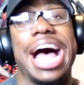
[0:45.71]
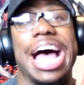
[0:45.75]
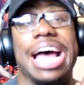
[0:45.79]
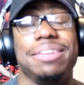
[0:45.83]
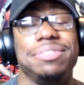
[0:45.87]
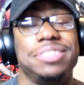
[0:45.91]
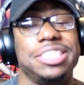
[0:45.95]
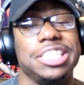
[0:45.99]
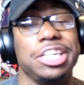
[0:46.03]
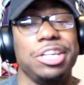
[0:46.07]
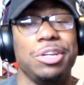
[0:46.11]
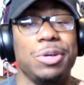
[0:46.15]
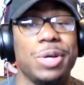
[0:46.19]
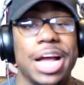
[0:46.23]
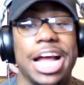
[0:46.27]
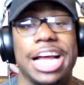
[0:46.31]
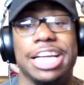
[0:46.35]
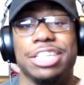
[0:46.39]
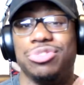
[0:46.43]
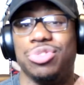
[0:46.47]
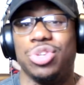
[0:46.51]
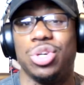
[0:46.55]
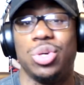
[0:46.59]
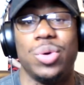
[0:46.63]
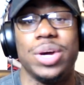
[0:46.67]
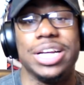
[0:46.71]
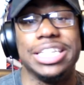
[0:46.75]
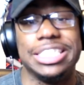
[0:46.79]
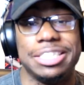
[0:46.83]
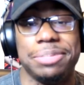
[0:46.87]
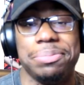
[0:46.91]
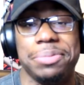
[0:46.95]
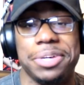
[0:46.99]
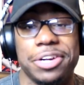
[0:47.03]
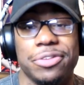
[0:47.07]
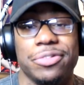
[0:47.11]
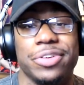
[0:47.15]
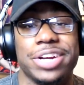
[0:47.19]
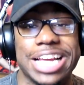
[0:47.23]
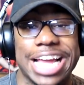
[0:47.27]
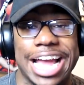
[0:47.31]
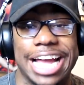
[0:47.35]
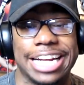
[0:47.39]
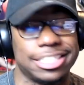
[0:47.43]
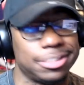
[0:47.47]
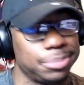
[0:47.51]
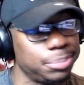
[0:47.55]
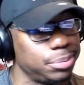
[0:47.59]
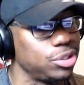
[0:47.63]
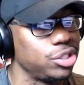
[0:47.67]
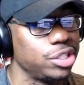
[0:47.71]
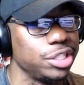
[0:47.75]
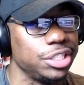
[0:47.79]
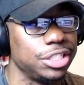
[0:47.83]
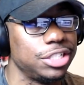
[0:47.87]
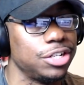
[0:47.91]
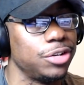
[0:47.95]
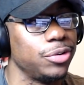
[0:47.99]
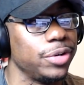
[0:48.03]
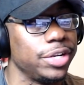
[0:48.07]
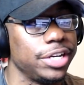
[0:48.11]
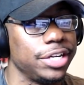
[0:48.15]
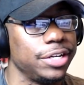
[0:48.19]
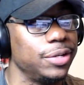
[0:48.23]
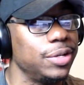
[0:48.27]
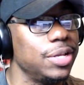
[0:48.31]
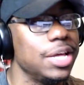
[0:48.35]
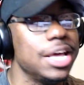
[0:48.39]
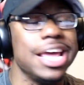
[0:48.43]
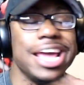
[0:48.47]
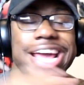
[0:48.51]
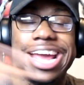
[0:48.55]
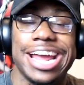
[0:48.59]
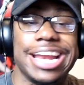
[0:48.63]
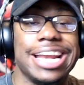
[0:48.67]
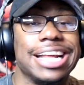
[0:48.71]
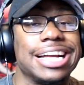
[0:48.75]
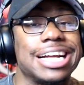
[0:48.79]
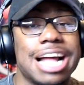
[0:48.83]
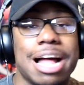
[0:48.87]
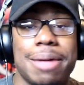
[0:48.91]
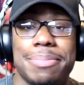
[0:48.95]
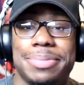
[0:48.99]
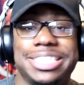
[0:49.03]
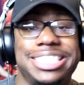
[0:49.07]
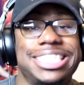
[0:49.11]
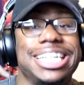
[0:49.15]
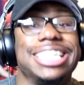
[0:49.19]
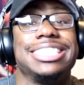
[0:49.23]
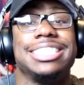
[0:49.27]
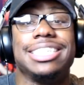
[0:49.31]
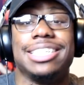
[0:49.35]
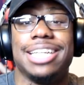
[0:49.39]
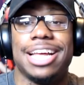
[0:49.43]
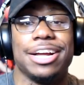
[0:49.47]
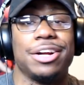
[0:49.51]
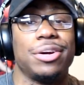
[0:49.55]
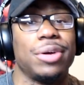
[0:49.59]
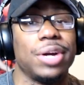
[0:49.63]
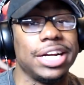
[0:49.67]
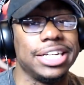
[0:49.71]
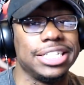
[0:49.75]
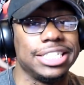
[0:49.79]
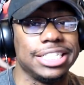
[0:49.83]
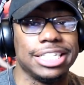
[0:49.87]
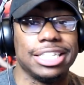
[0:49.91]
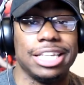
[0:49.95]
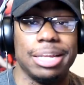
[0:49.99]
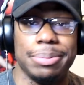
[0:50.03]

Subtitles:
I've seen you guys requesting me to react to Patrice O'Neal in the comment section like crazy.